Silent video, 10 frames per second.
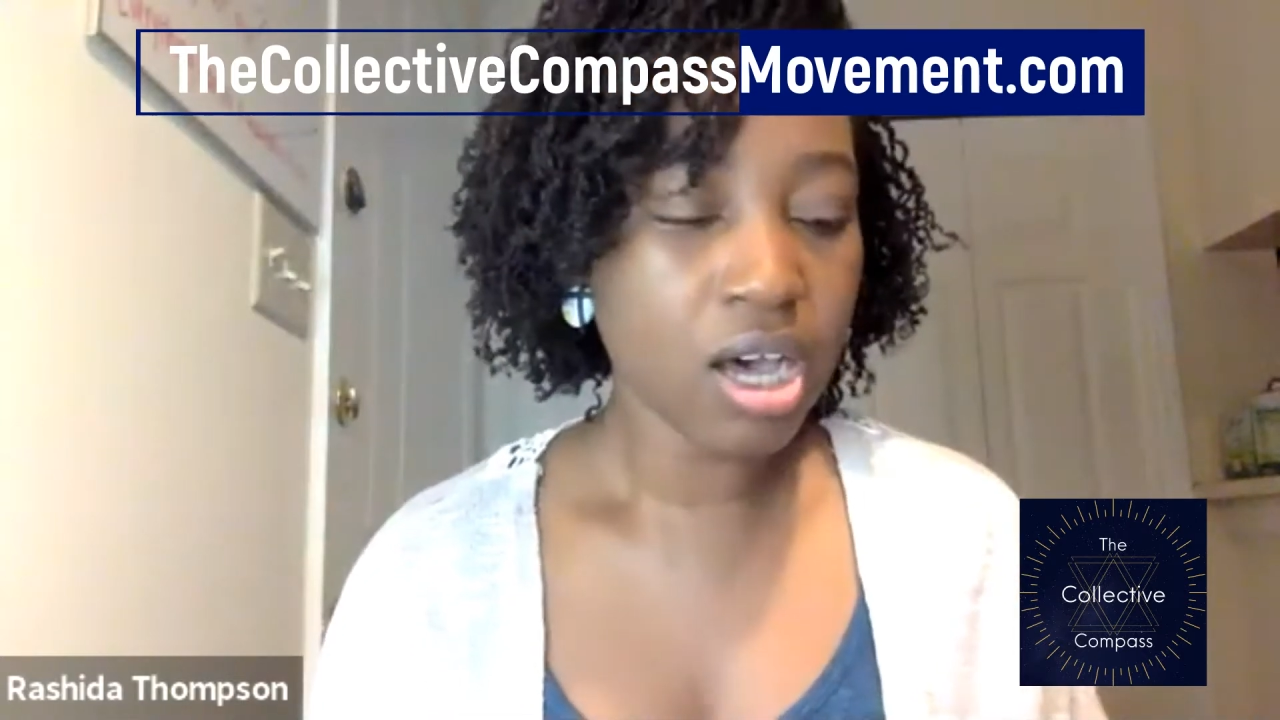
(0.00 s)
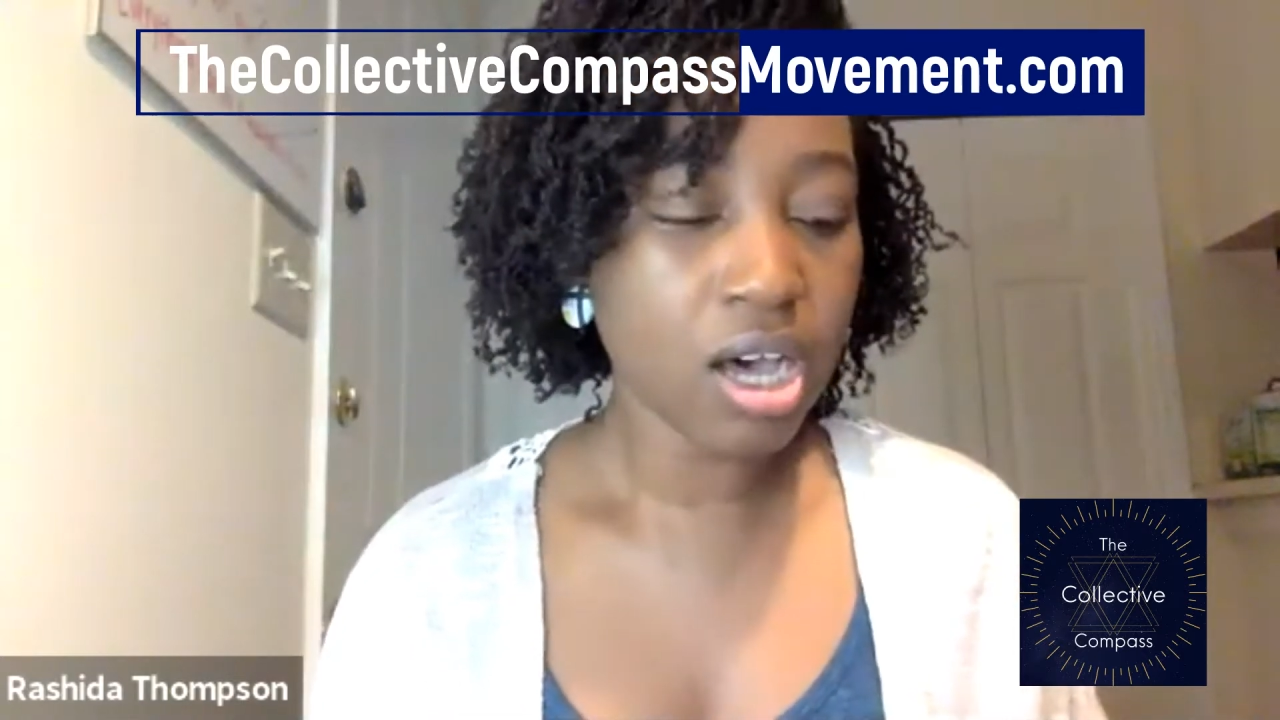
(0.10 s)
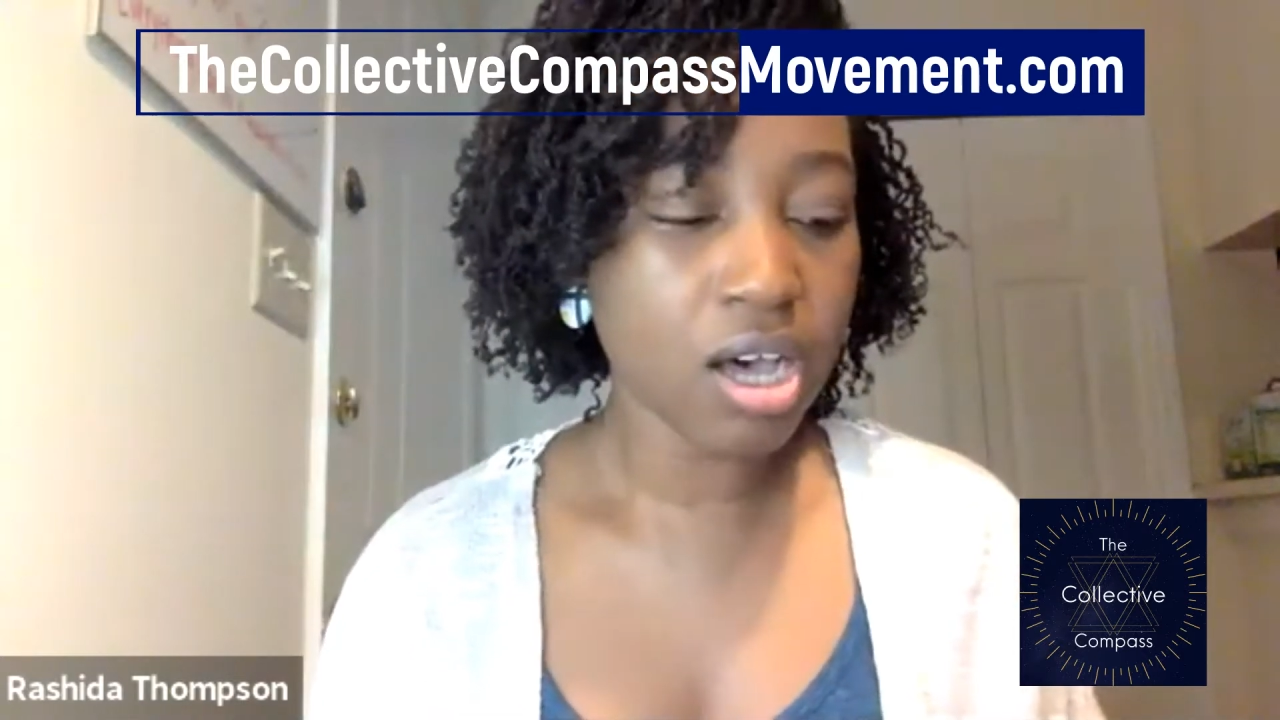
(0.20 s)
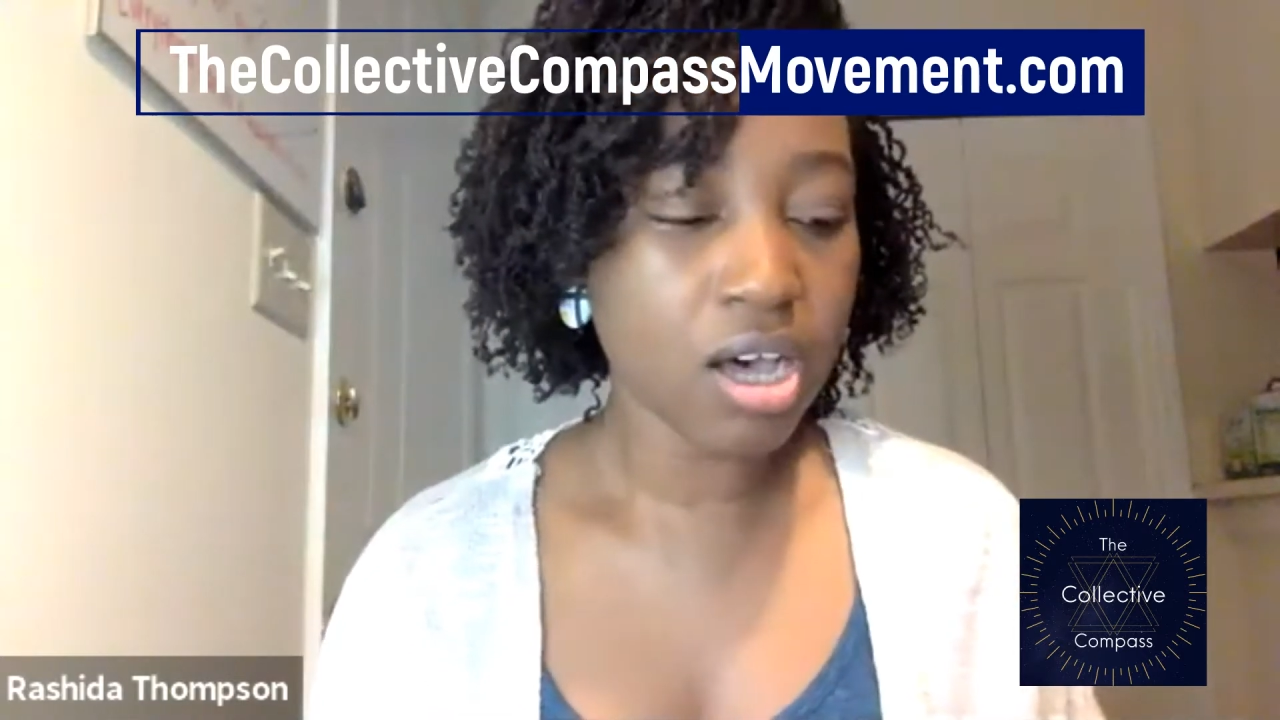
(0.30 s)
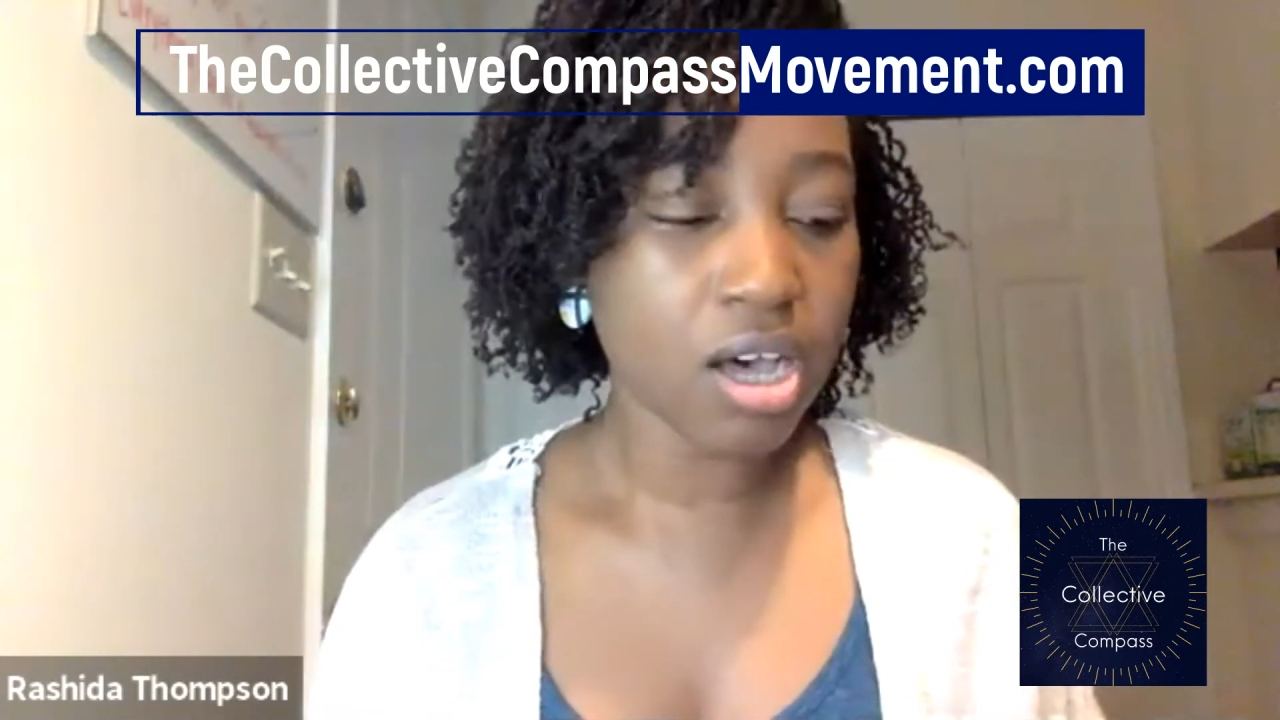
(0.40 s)

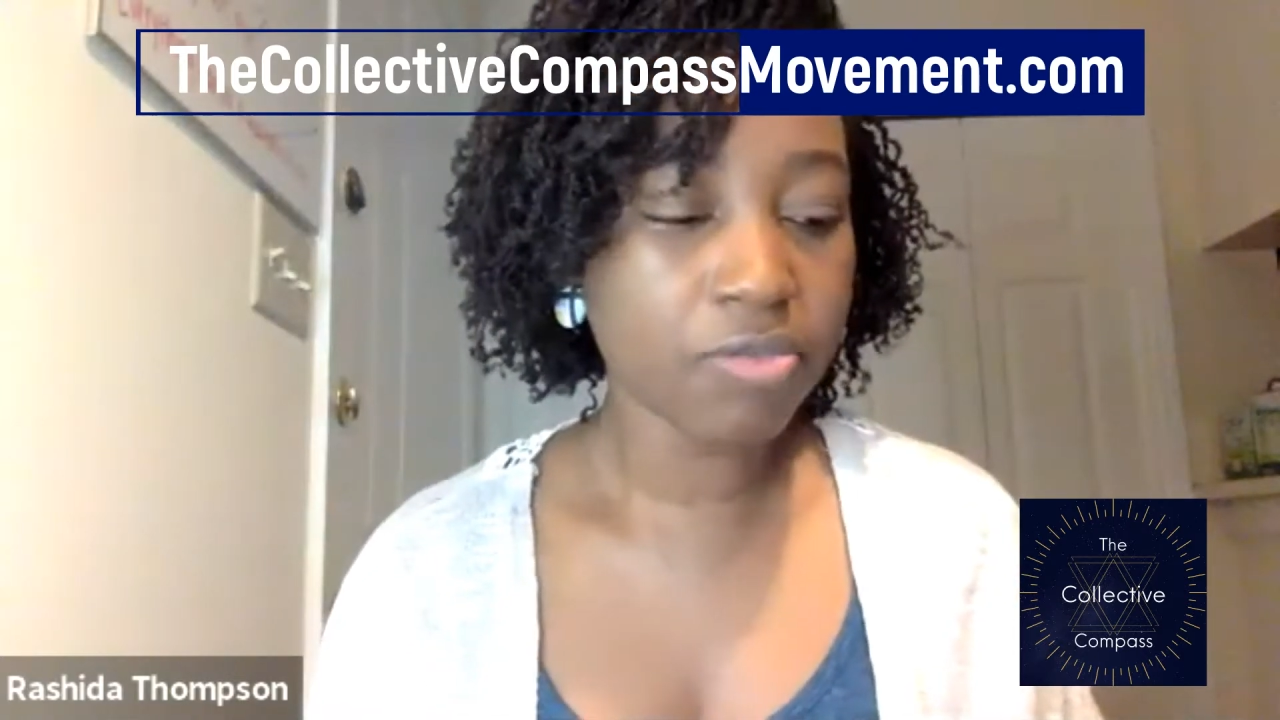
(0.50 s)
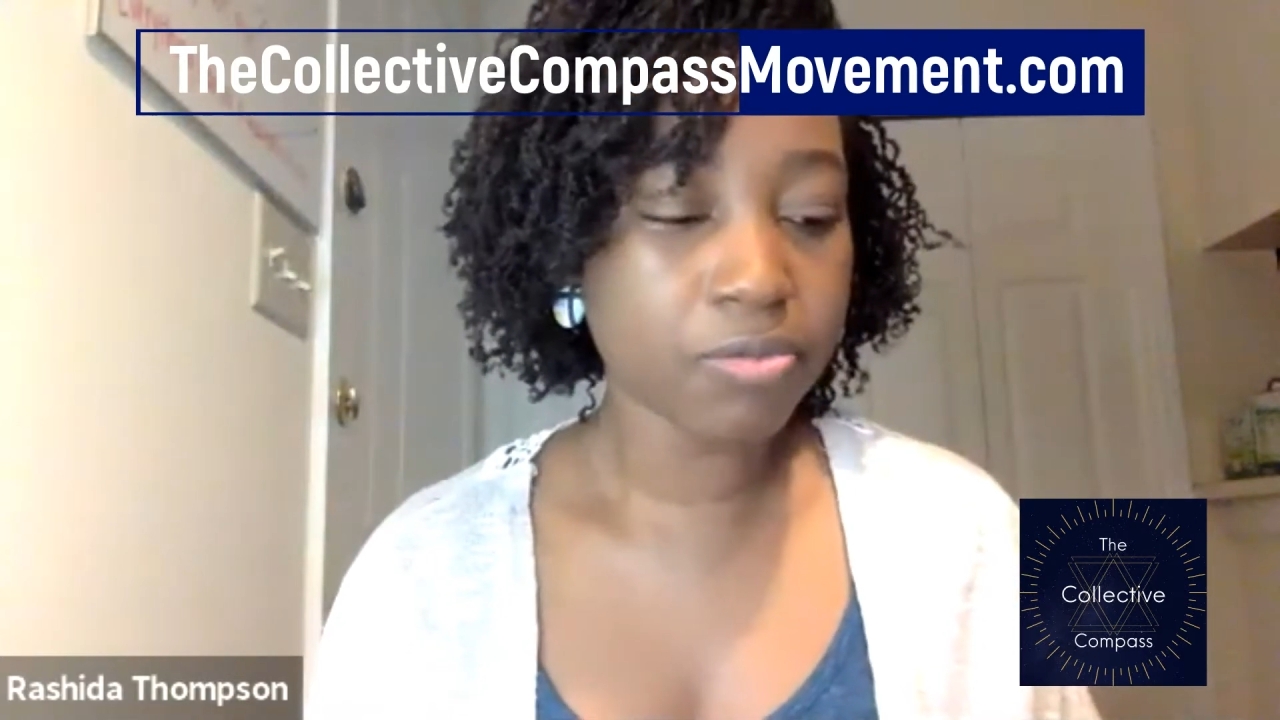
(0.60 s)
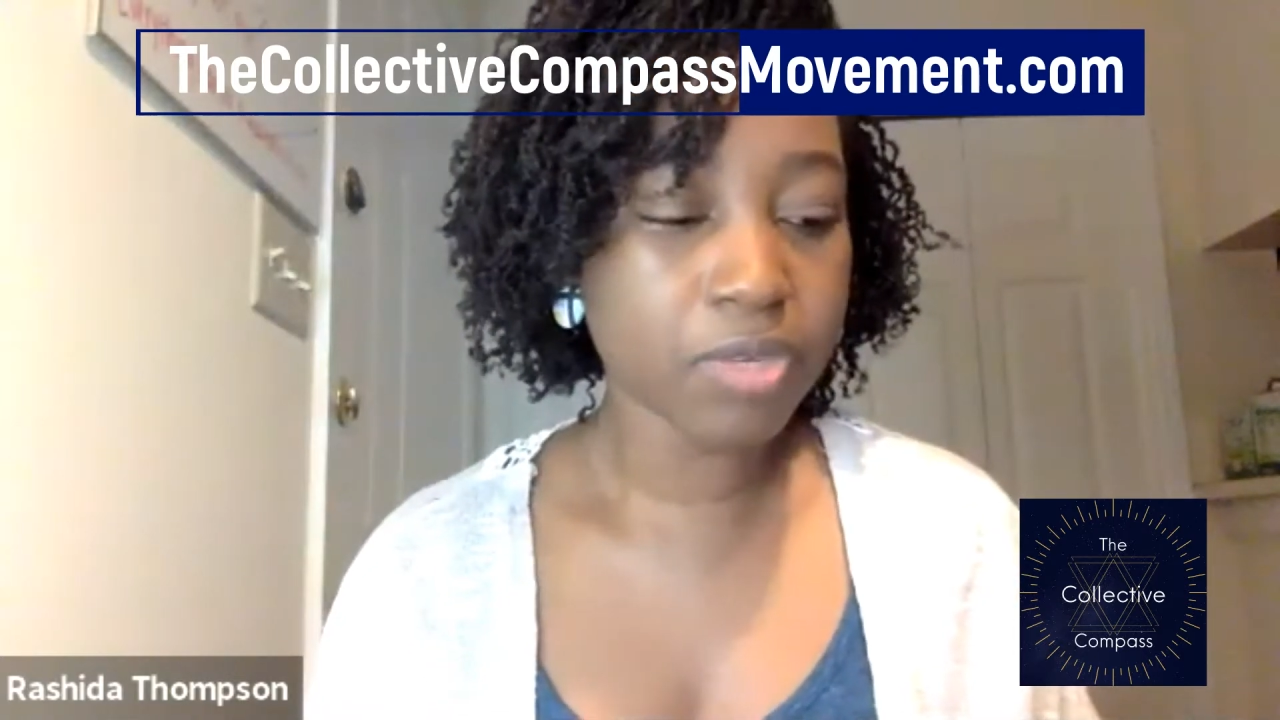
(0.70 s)
of